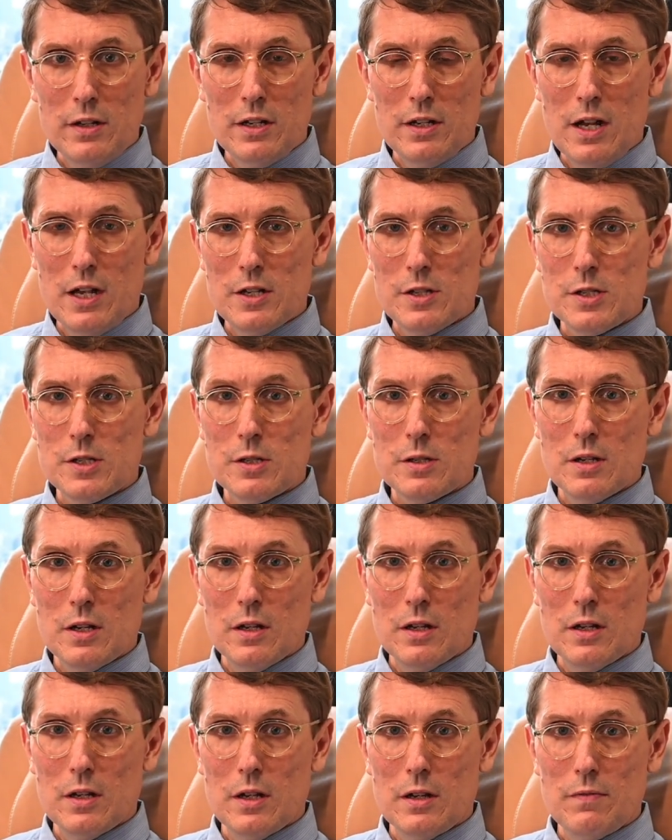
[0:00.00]
it has
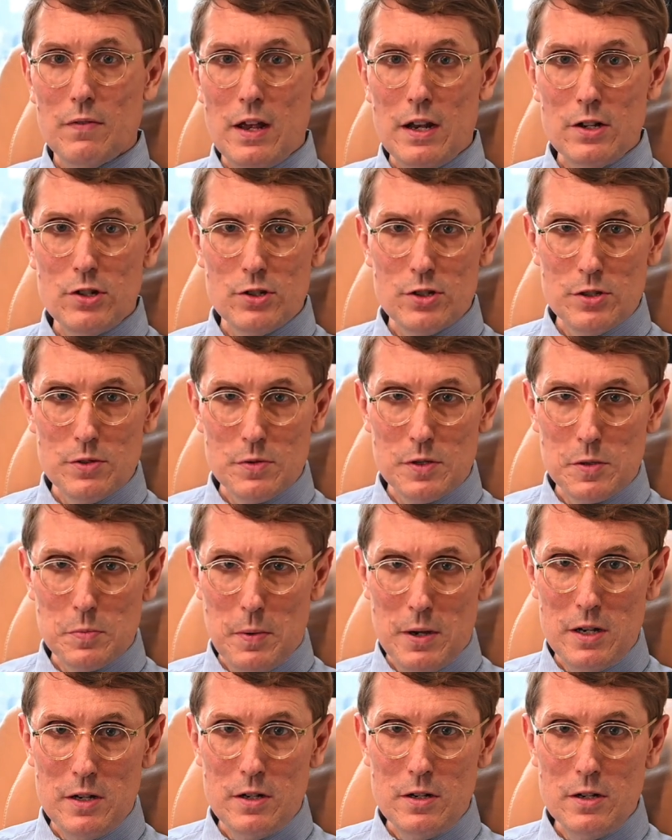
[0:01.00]
uh, advantages of
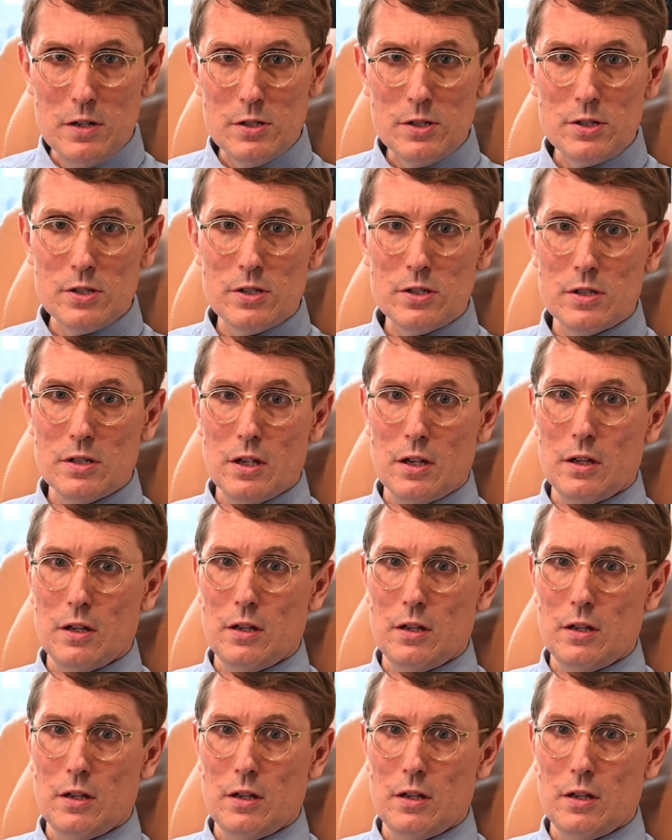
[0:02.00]
speediness,